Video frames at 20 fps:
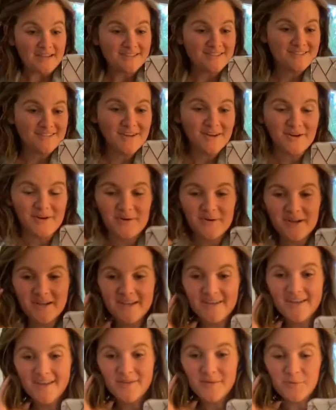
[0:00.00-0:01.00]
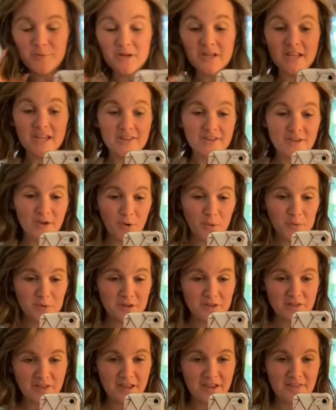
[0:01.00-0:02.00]
so really the
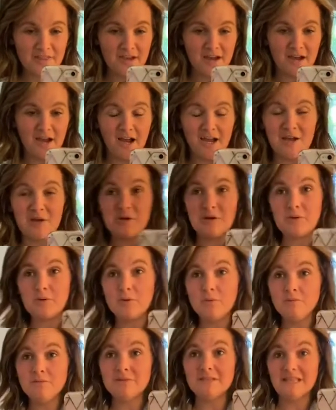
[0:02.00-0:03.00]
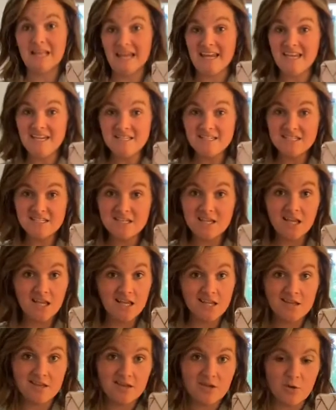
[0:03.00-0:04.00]
only thing that I liked
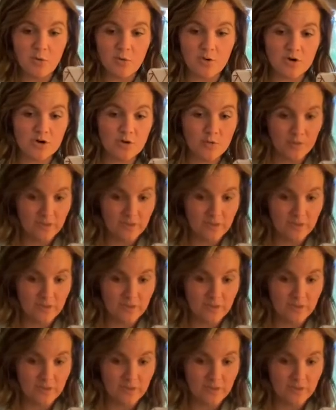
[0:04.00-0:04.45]
in the order were